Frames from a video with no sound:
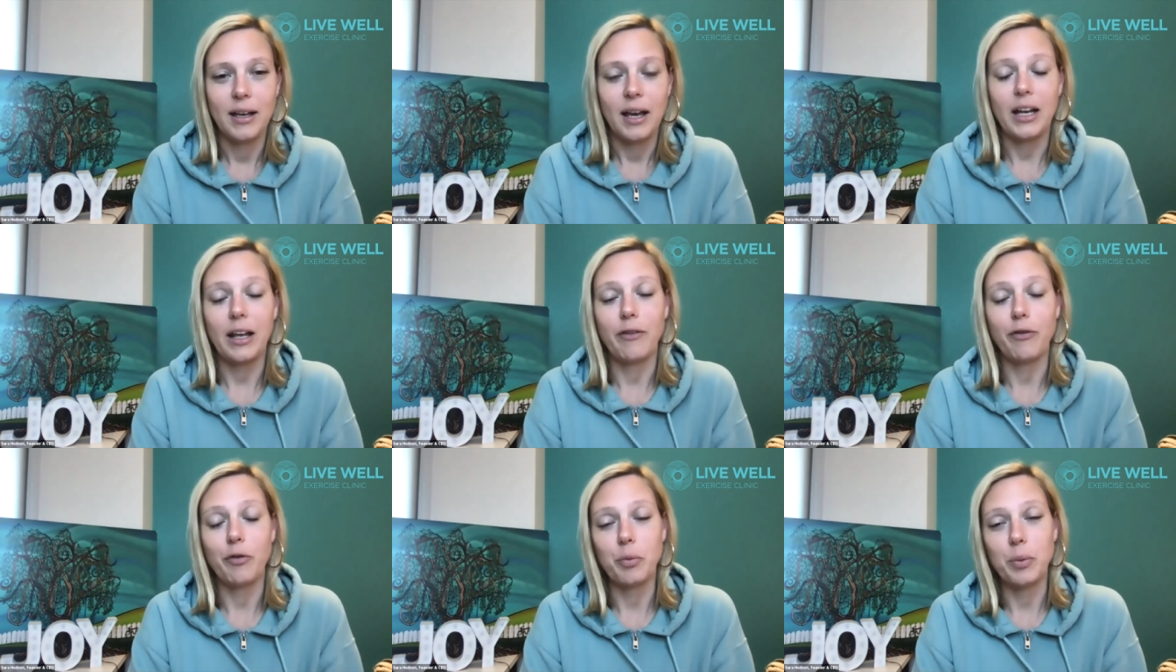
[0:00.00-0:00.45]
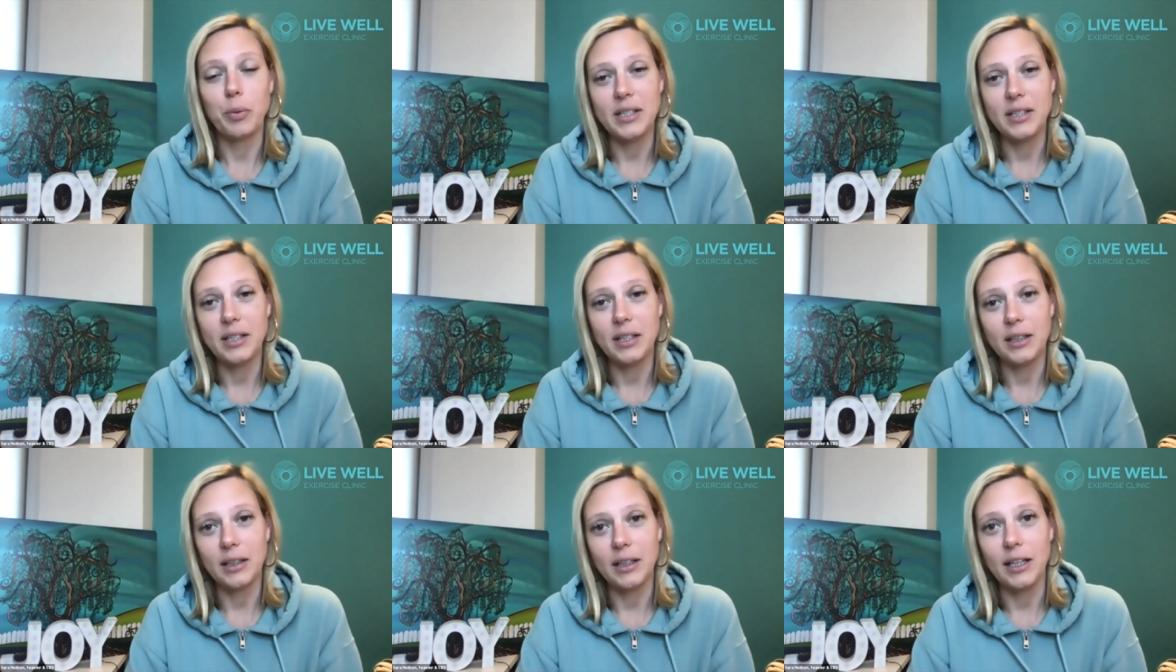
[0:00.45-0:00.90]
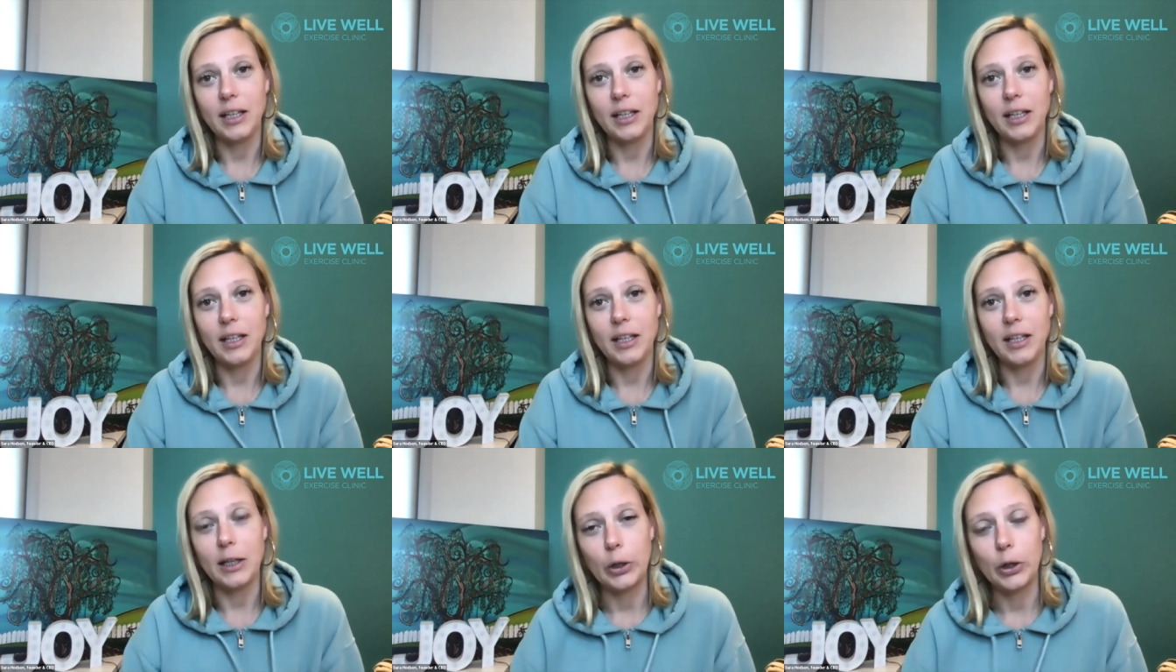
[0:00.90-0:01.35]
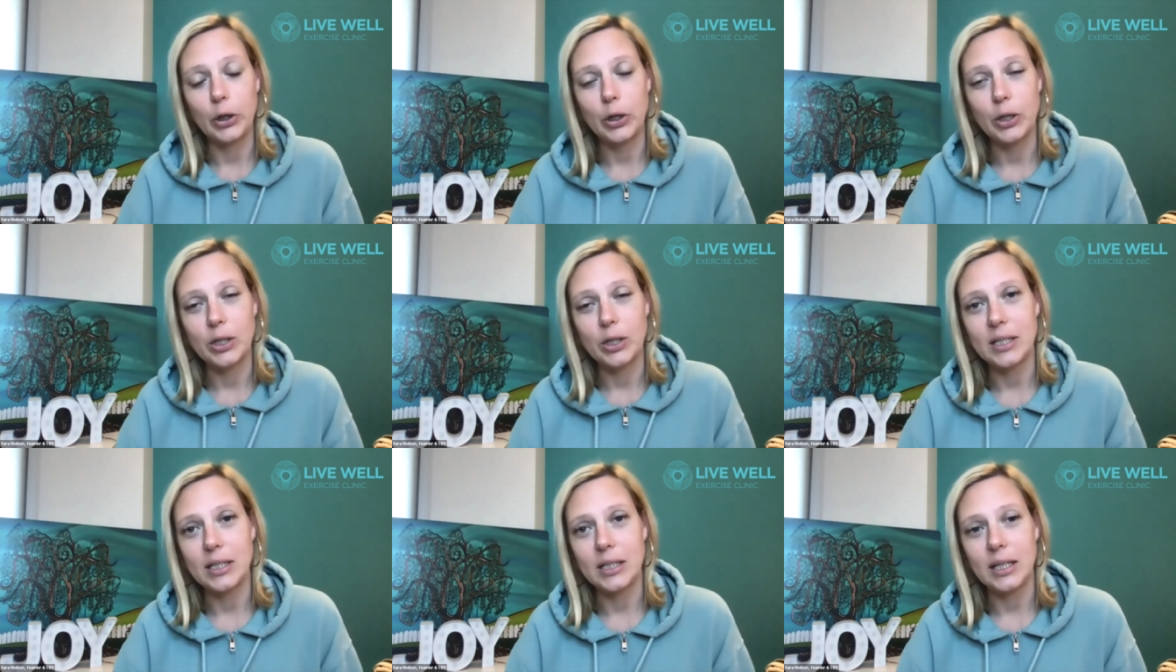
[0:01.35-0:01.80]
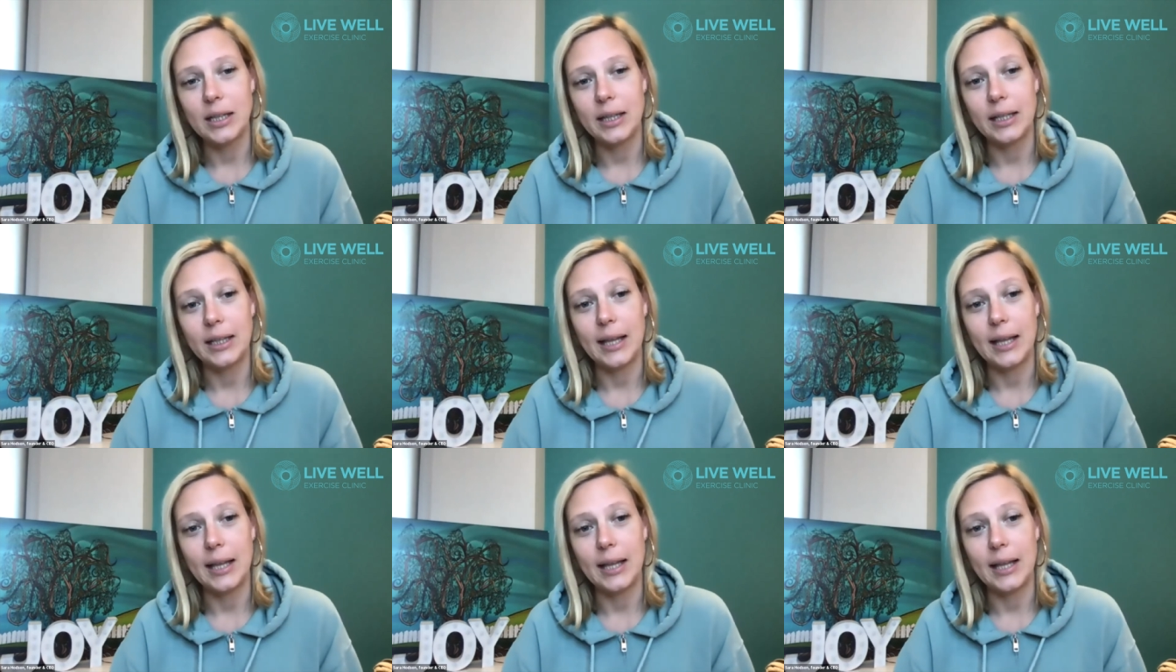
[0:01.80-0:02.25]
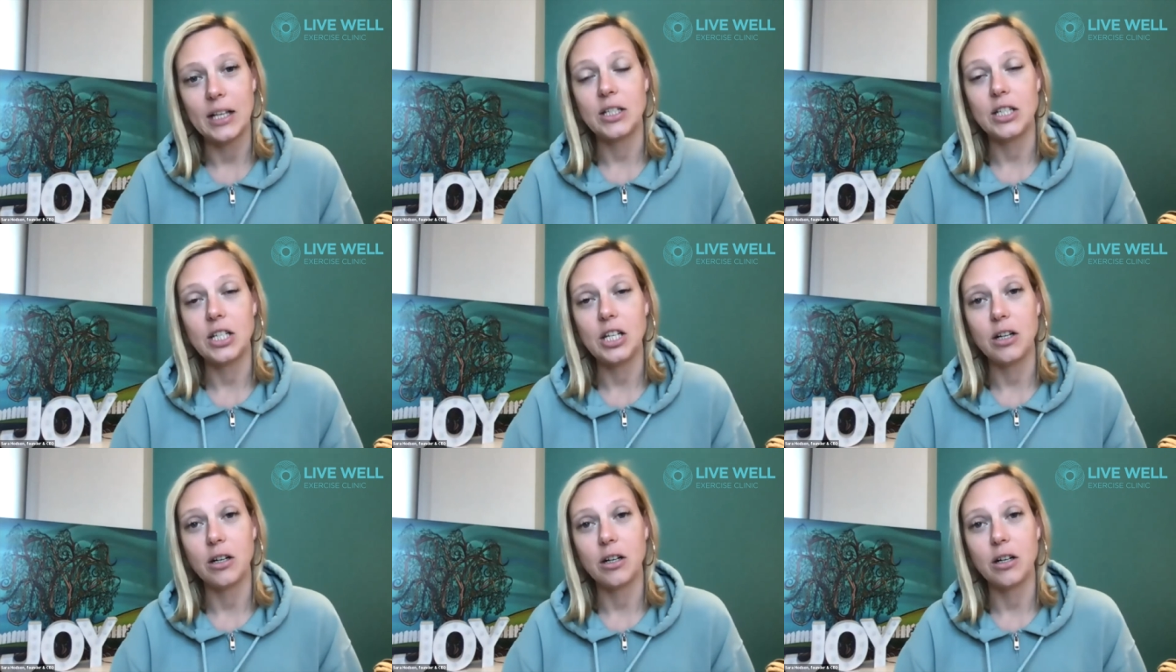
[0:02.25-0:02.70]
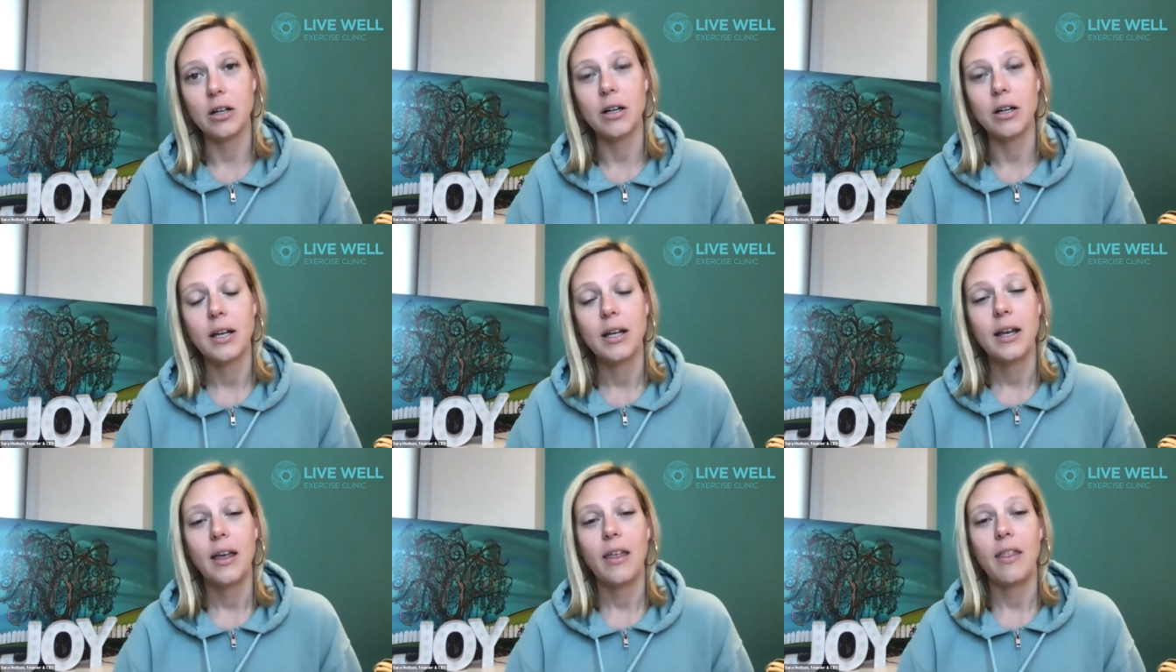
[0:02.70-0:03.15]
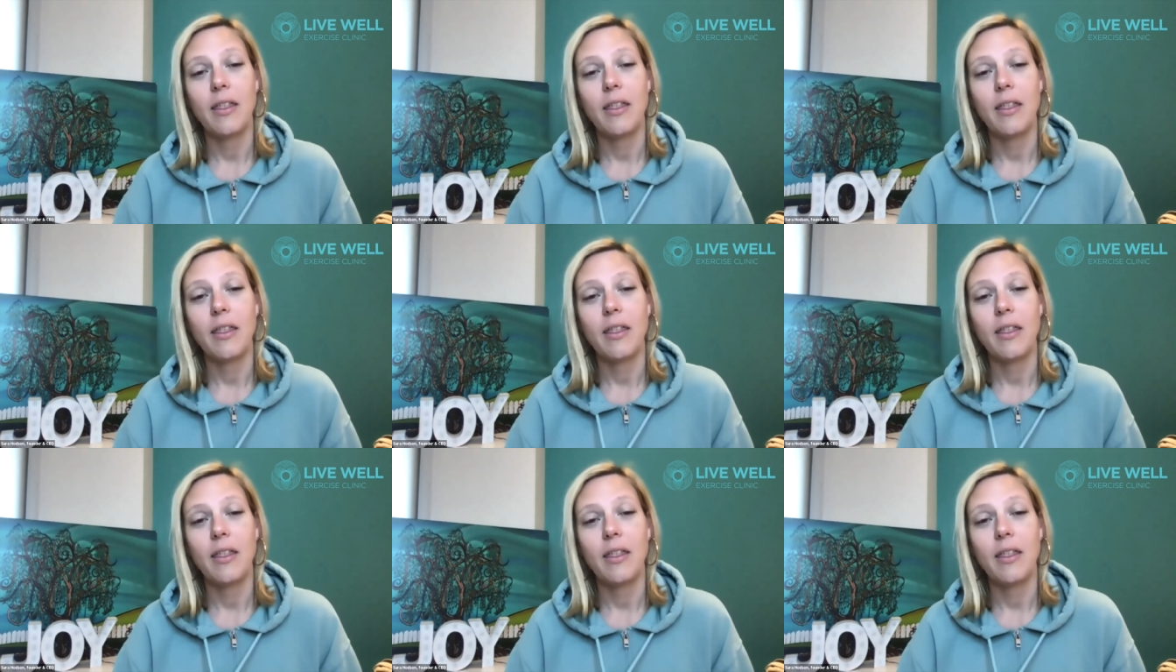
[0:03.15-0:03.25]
And I've recently learned in the last year